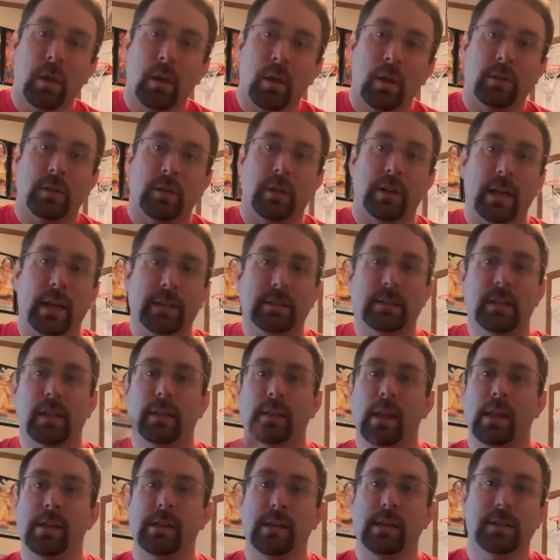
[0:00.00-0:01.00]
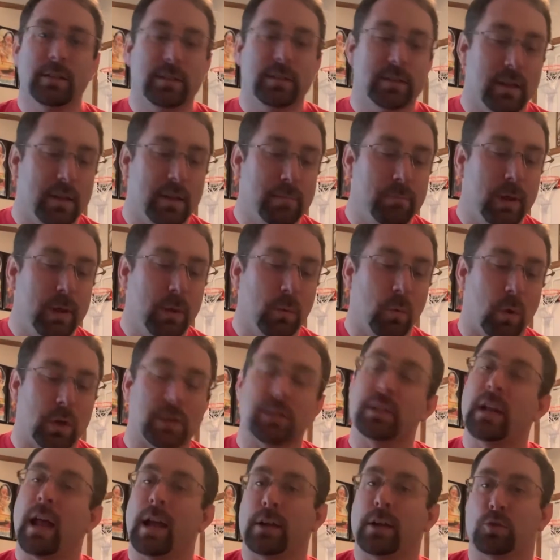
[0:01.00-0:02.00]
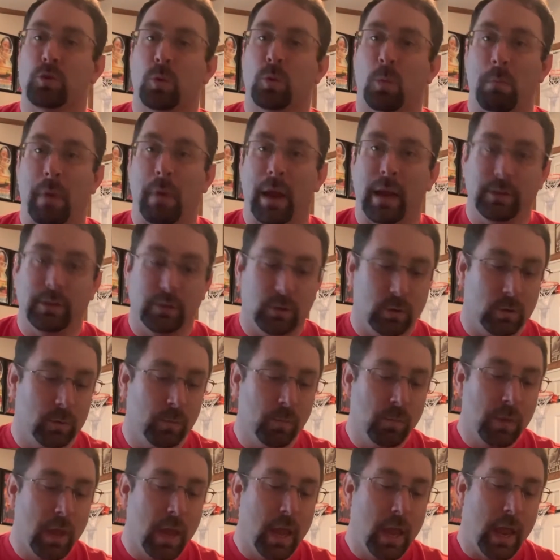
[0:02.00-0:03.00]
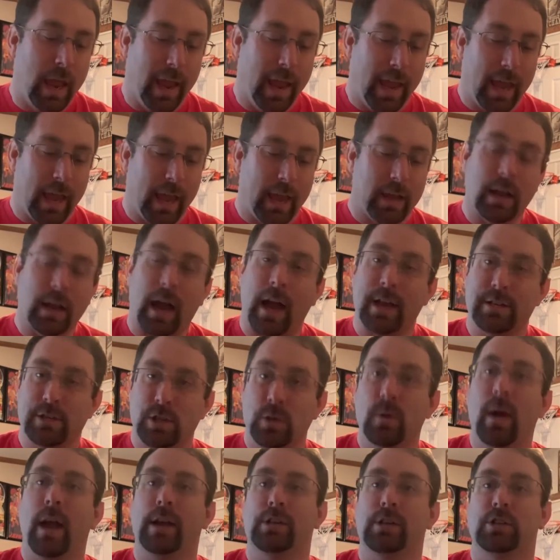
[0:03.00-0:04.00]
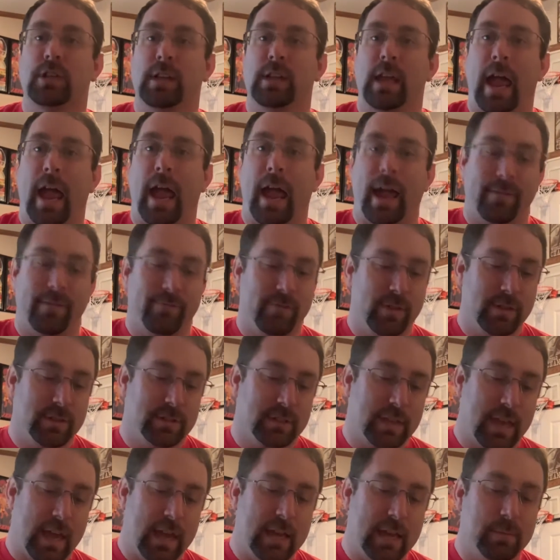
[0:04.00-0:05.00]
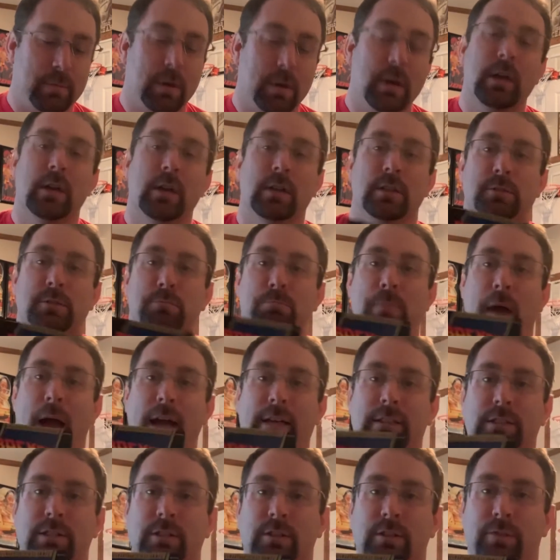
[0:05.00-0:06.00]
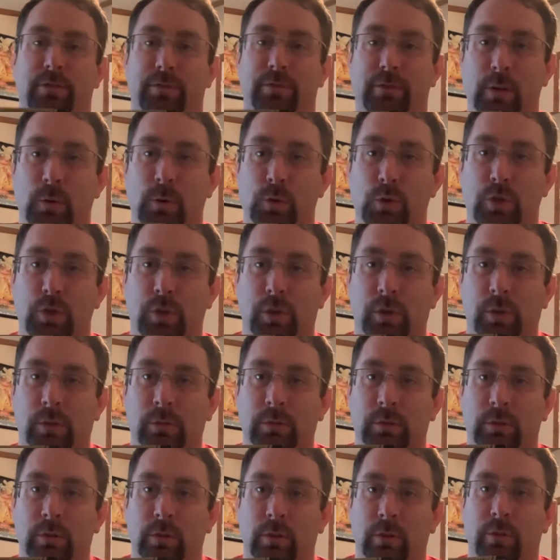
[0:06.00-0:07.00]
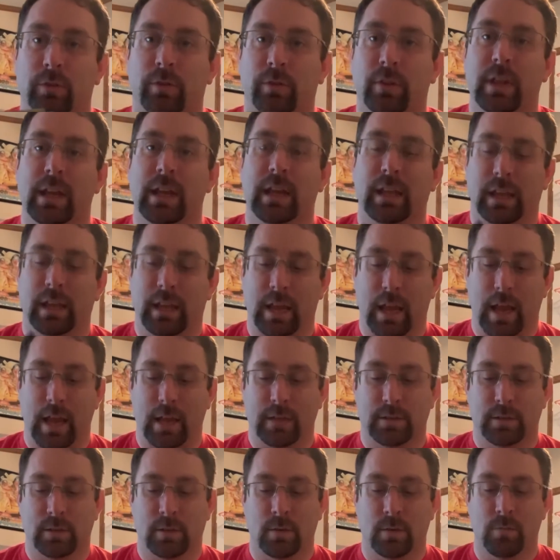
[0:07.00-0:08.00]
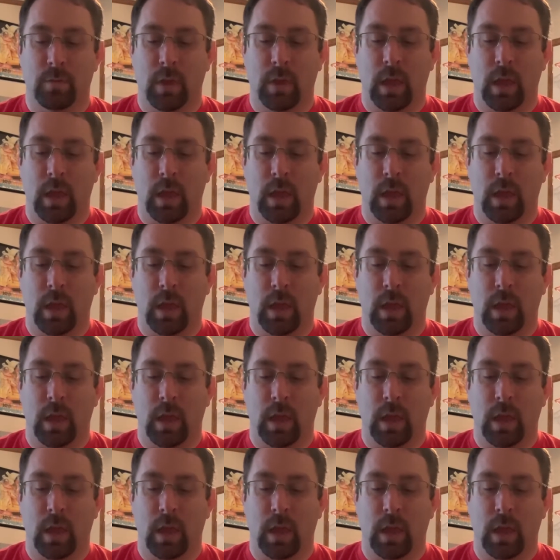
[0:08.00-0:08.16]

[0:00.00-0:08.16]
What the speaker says: The next thing they did send me was an actual manual, and I do actually have this game. It's Back to the Future for the NES.